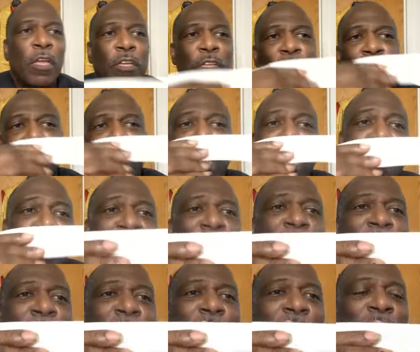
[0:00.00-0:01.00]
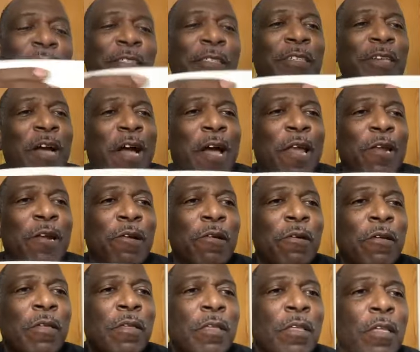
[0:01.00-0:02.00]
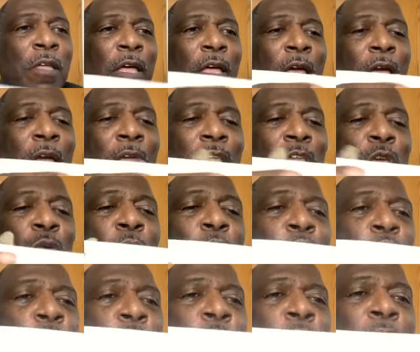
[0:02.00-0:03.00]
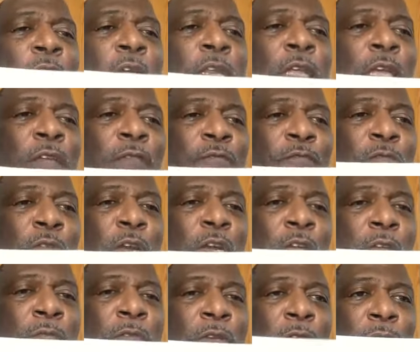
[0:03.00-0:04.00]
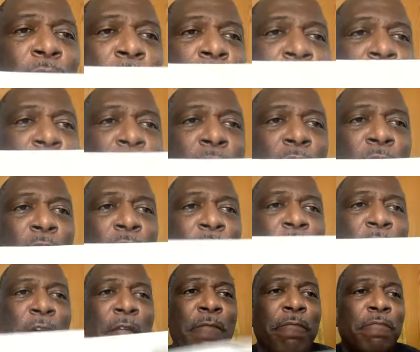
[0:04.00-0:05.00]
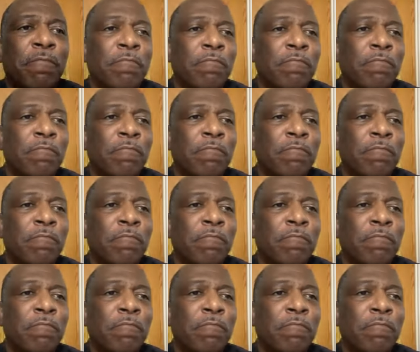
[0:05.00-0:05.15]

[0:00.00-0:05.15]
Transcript: You take this collar and you hold it in front of you. See that?